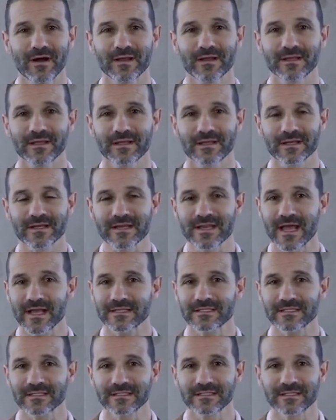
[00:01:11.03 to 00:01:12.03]
I
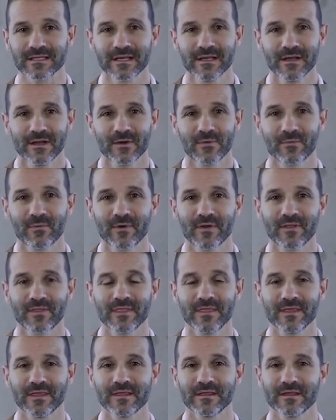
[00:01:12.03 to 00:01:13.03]
connected
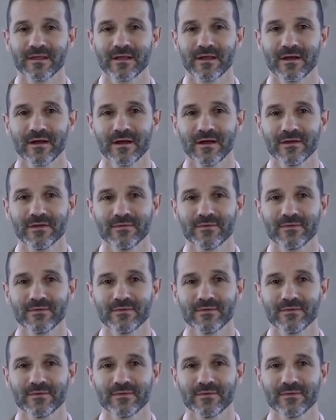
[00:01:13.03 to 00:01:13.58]
with the uh,